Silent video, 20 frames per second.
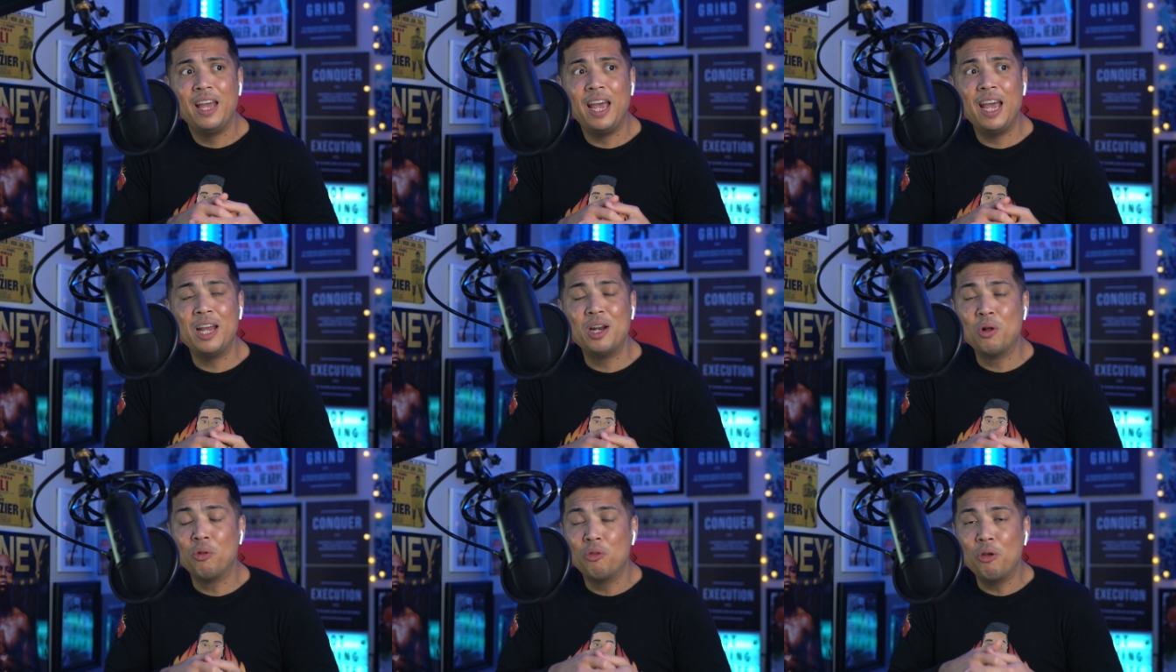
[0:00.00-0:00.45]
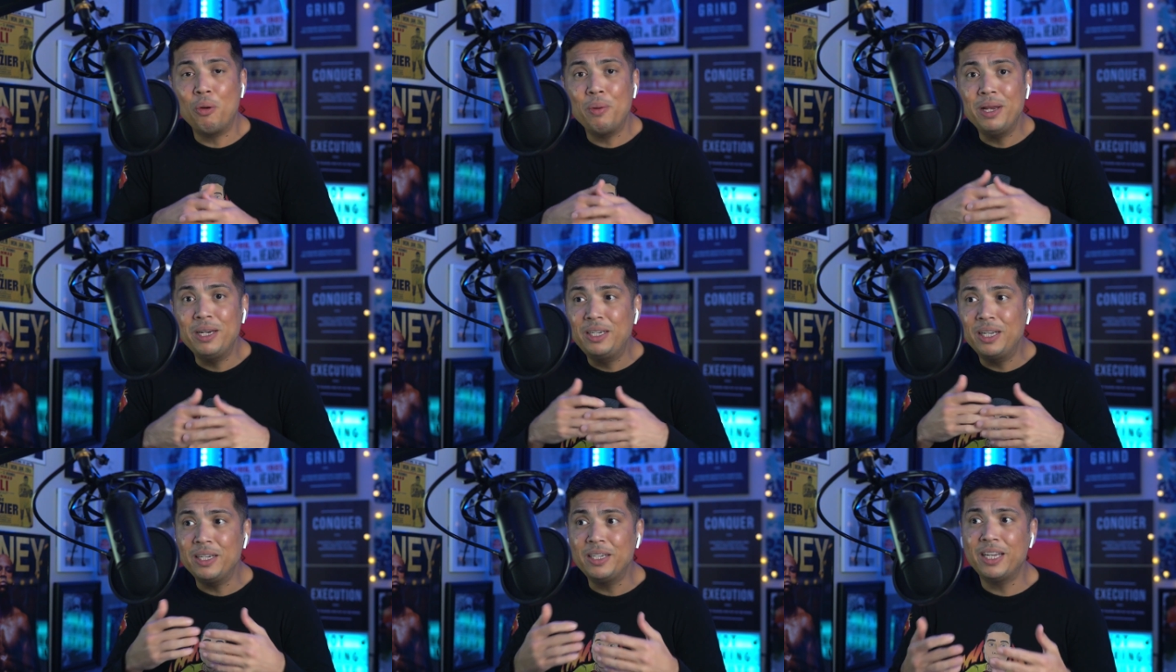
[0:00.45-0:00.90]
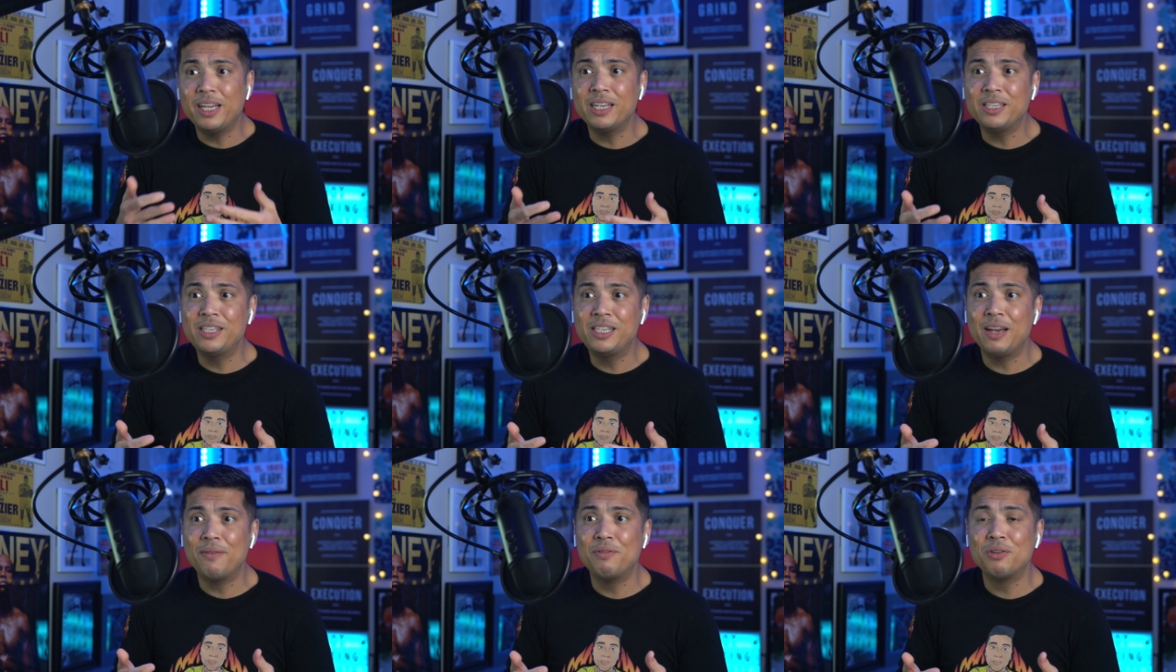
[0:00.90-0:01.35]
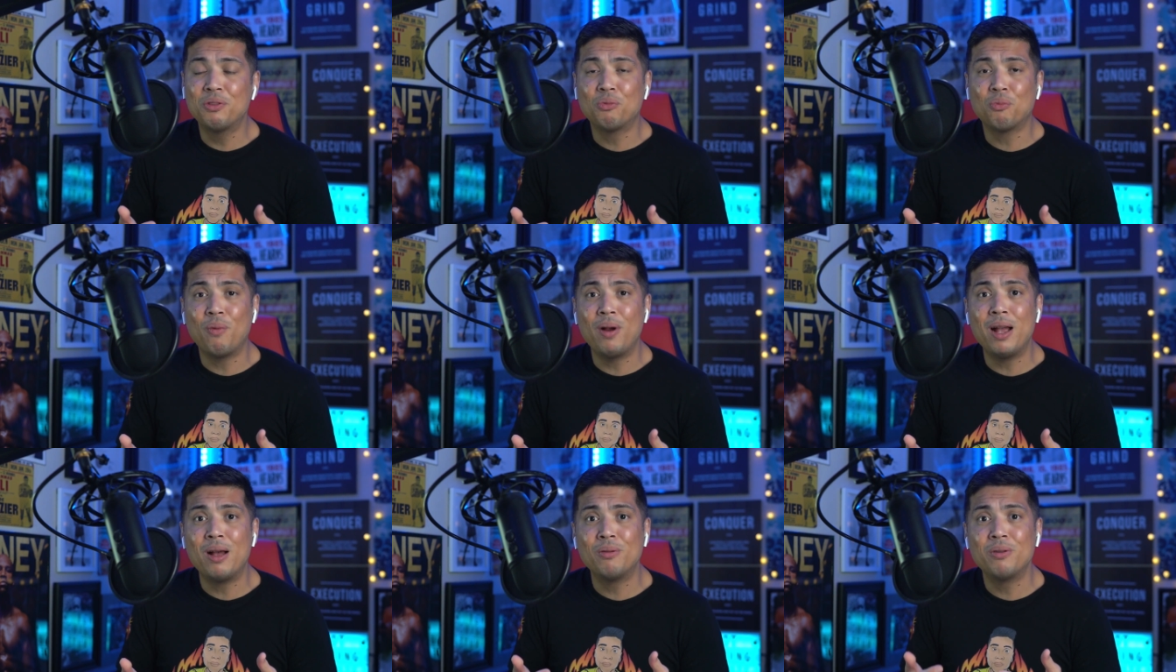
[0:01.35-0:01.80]
And although he did get a seventh
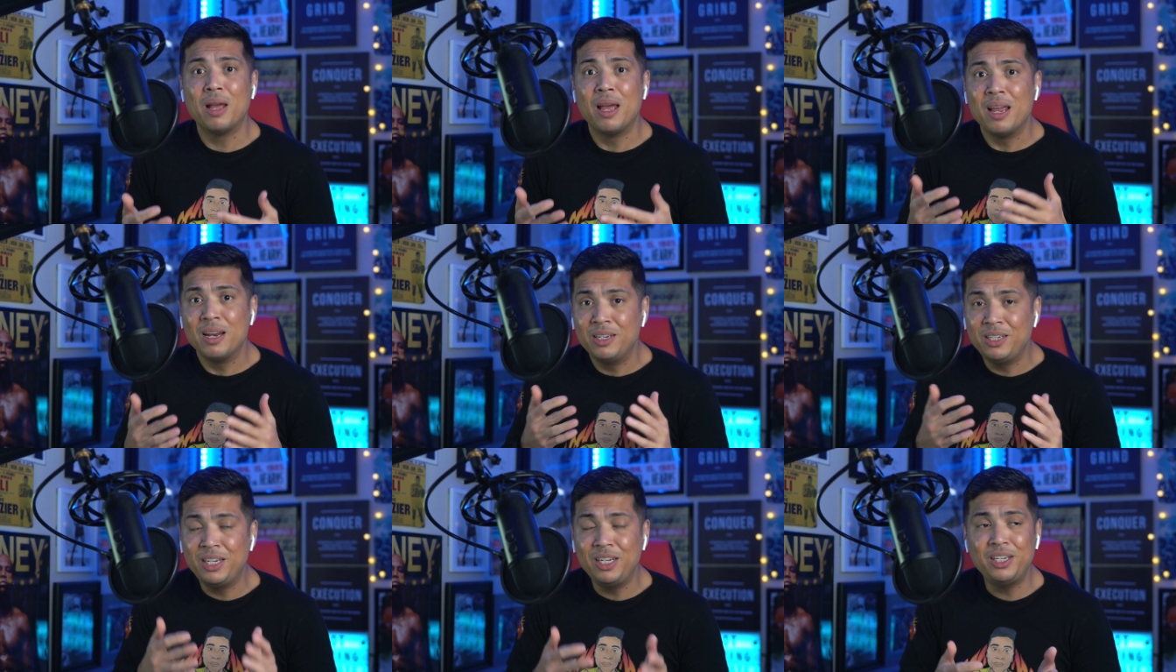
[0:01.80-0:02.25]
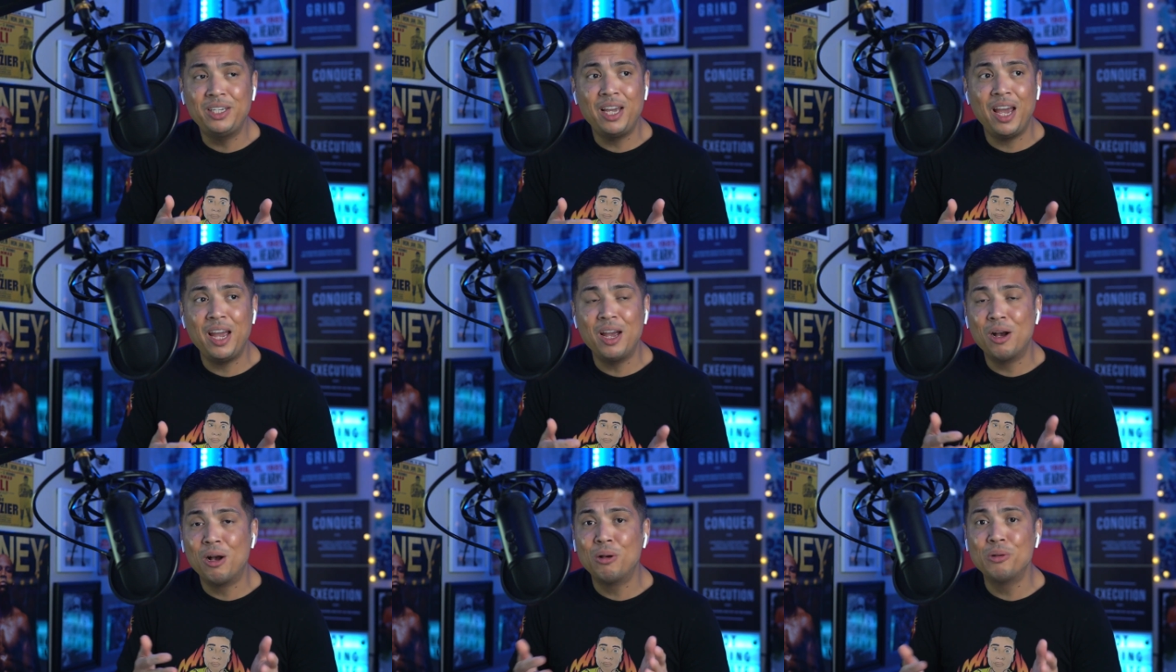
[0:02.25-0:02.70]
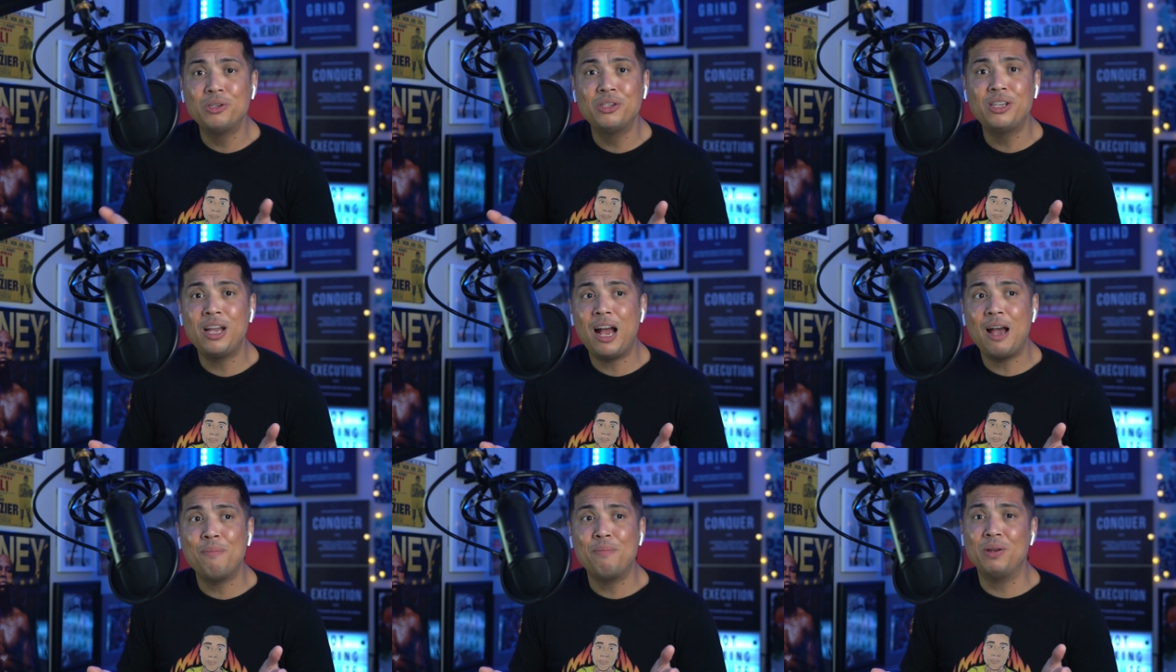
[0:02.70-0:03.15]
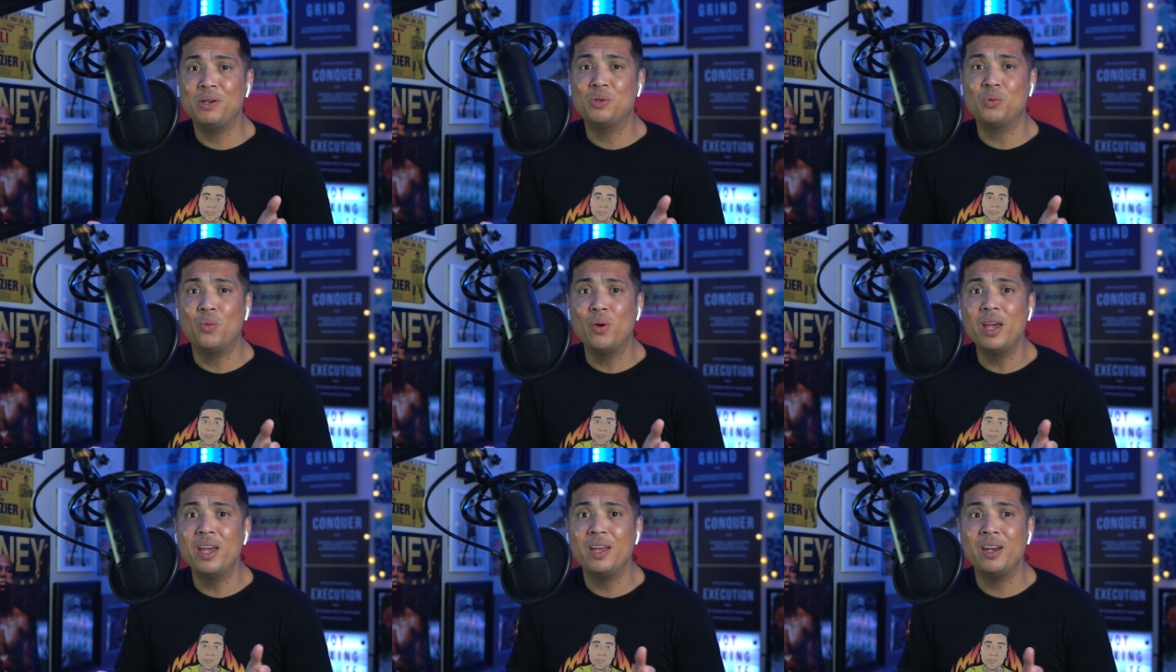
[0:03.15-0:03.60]
round TKO stoppage
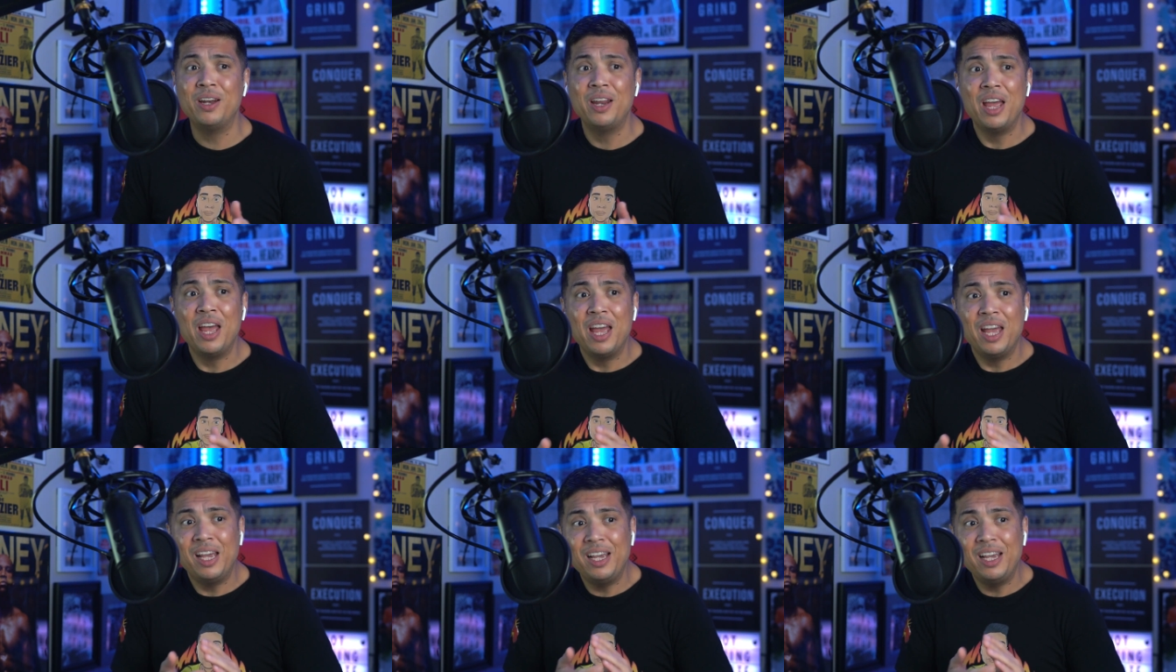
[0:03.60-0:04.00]
win,